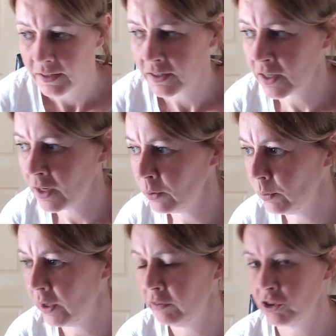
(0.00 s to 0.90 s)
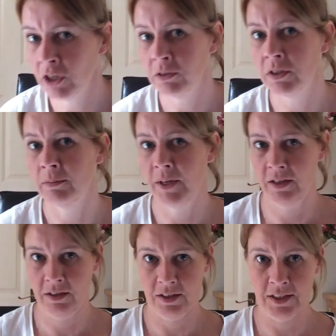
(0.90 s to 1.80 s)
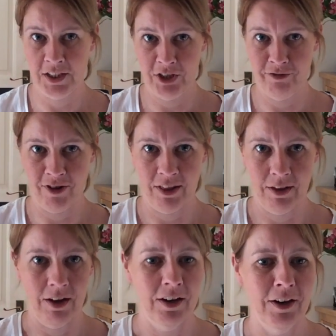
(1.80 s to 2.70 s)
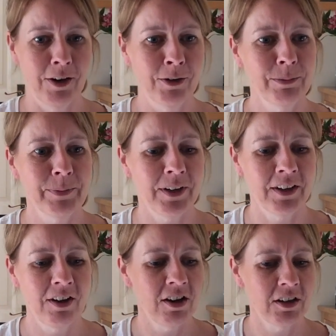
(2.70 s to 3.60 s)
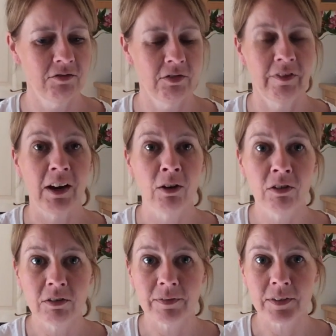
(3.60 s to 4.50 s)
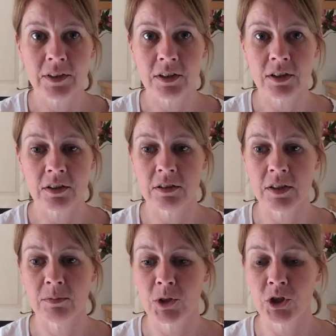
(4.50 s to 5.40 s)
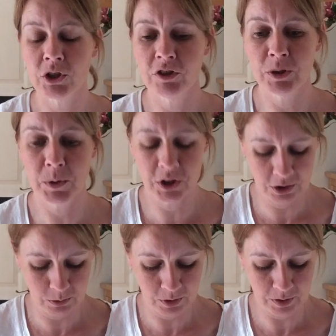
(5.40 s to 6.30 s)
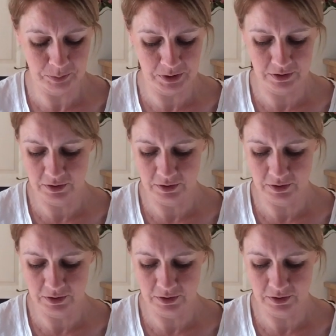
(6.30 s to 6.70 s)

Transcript: So I've chosen my stitchy friend that I know, but I can't reveal because I'm not sure she watches or not. But